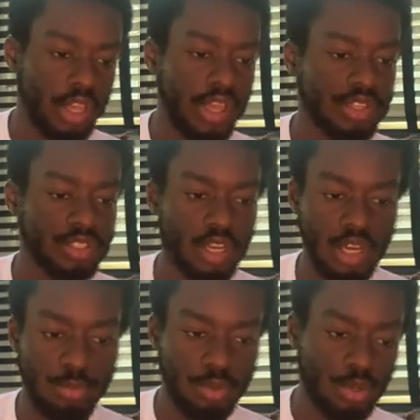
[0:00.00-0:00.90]

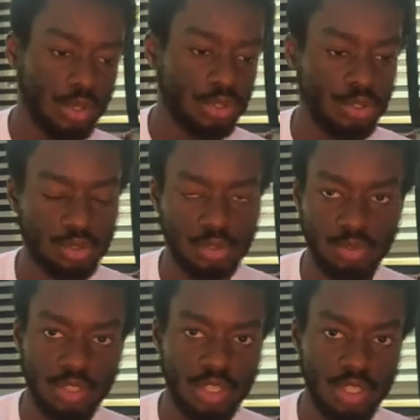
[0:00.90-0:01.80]
extra precautions do you
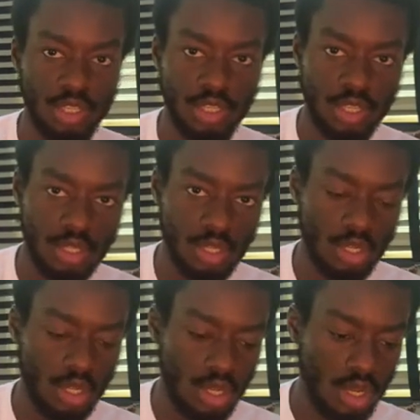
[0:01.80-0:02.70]
take?
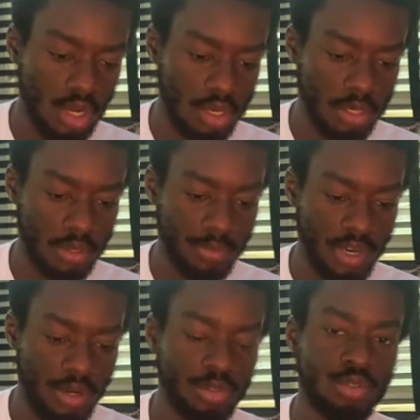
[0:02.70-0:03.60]

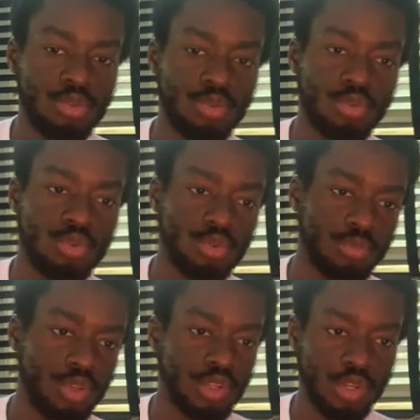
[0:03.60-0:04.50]
How do you
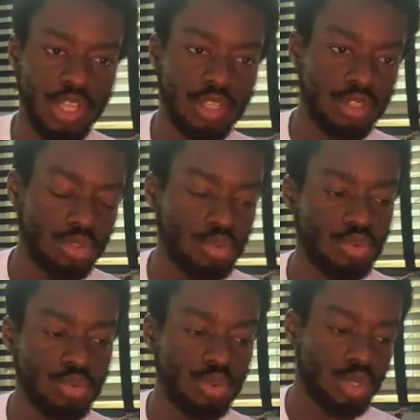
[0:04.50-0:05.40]
make sure that
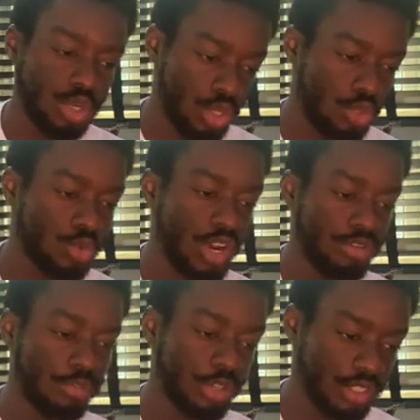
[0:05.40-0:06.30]
you
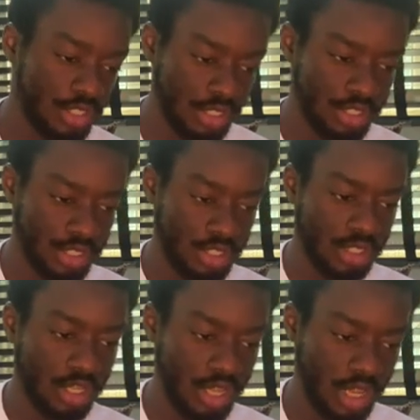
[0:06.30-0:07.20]
avoid
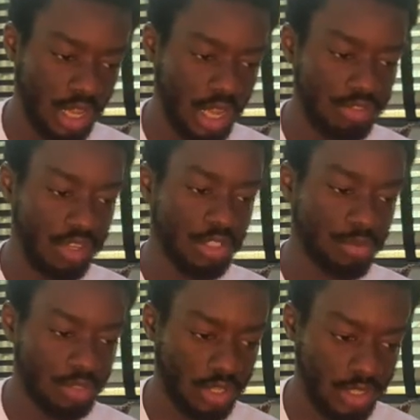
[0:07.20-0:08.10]
having as
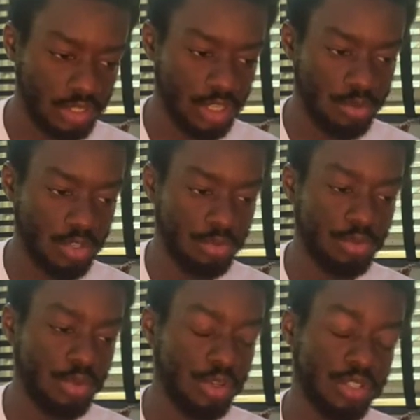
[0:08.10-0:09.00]
much crisis as possible?
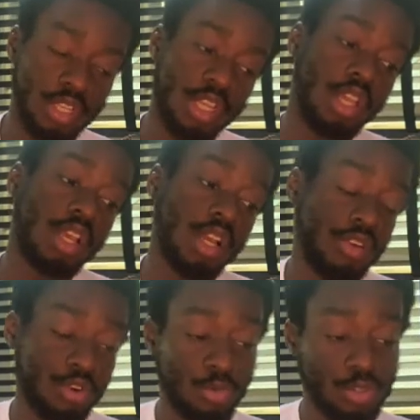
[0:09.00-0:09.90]
Because
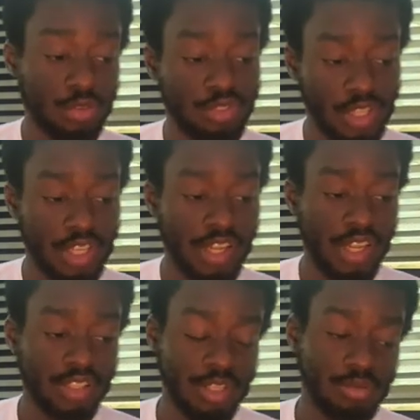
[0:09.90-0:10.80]
from what you've said earlier,
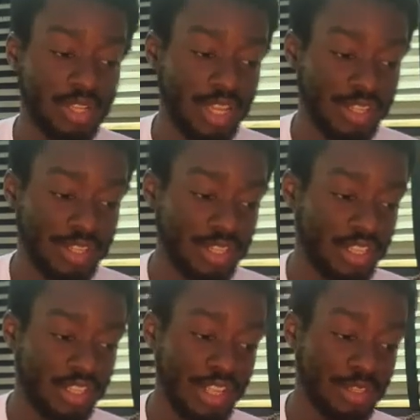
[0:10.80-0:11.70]
it seems like
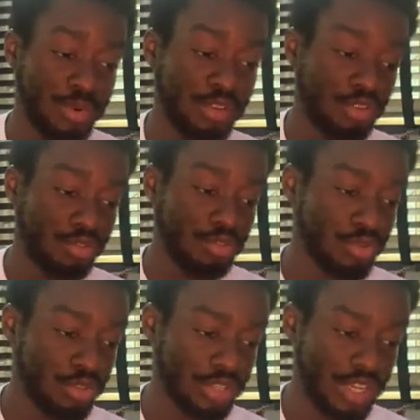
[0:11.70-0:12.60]
it has a mind of its
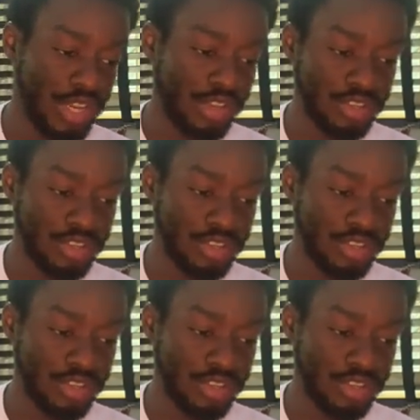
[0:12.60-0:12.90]
own, the